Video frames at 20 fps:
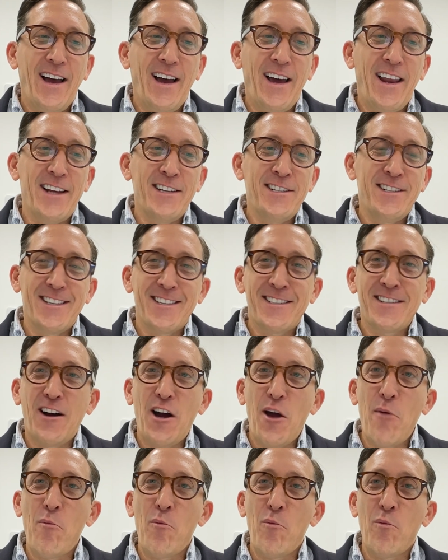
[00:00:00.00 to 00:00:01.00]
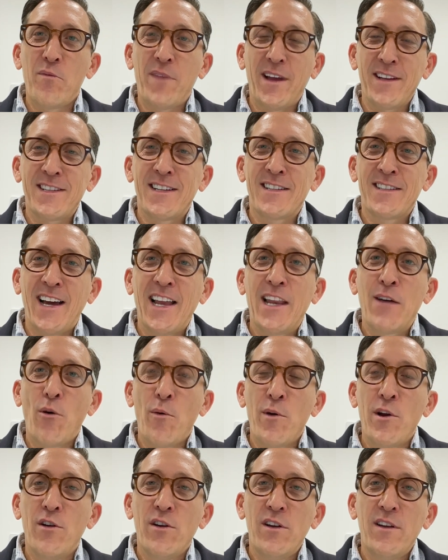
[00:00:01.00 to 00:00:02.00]
And actually at the time, that's exactly
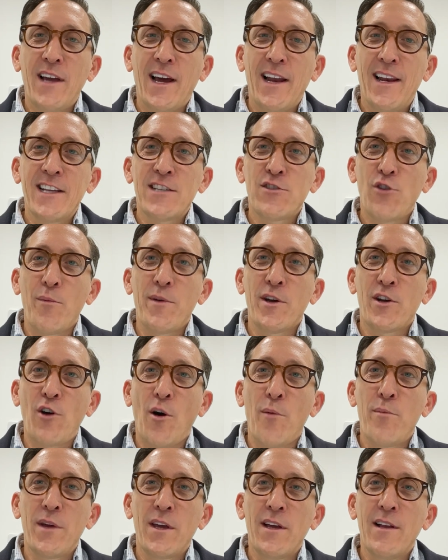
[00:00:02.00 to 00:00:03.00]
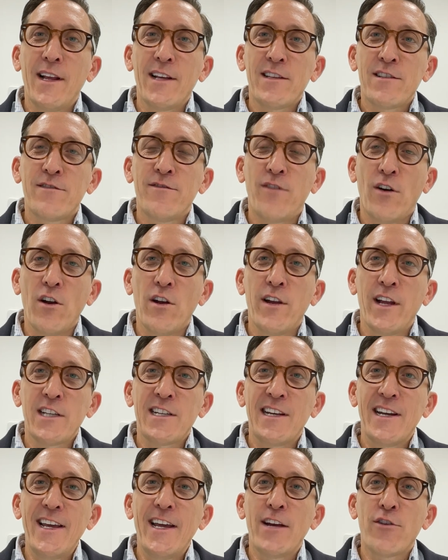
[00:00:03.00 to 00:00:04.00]
what we were looking at. Let's not be a copy,
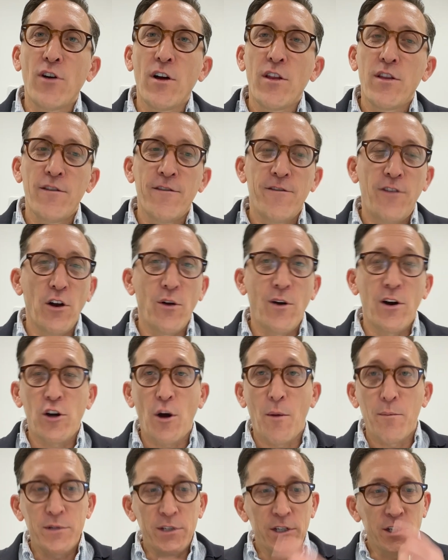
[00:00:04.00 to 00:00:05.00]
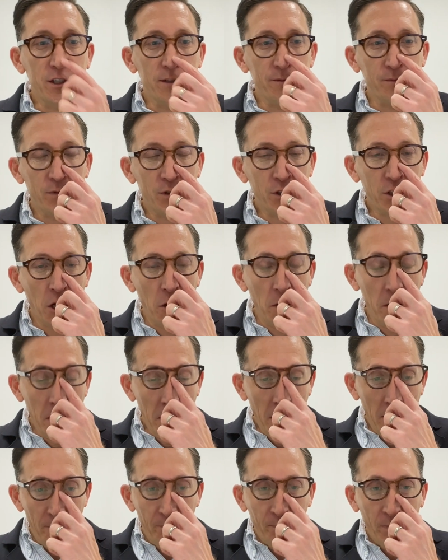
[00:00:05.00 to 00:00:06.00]
let's lead rather than follow our competition. So
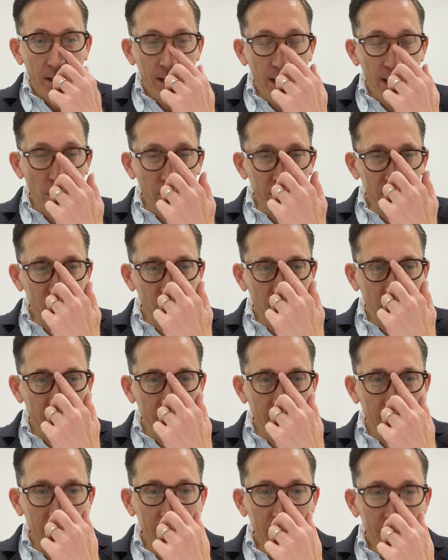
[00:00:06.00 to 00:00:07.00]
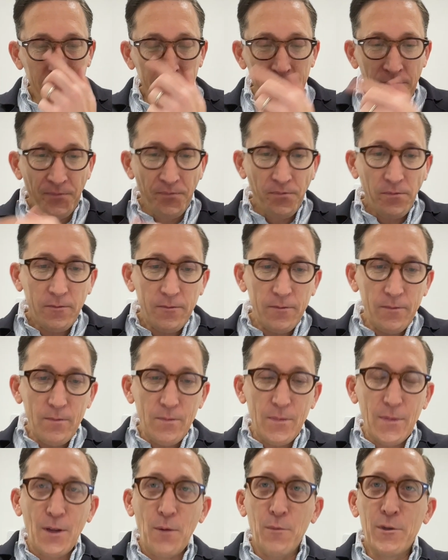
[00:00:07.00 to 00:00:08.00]
yeah, we took the
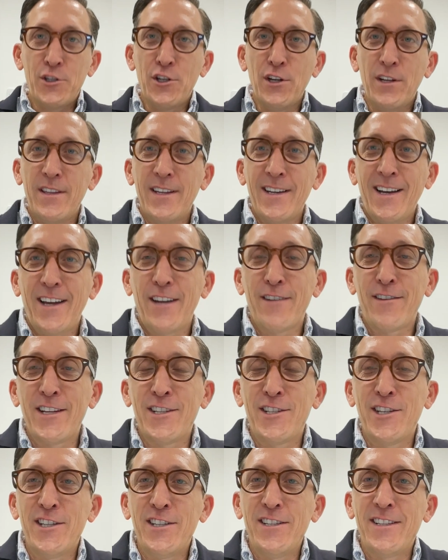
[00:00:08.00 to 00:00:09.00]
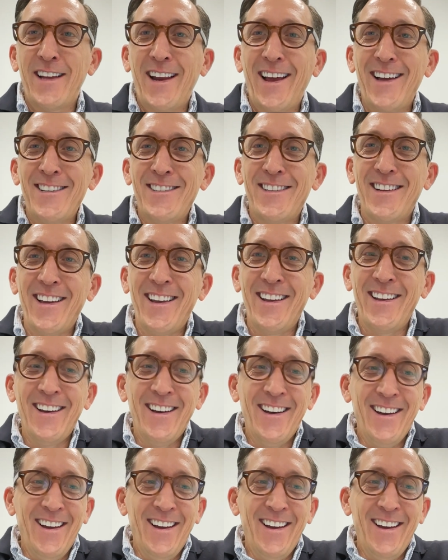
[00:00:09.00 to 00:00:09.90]
kind of decision that actually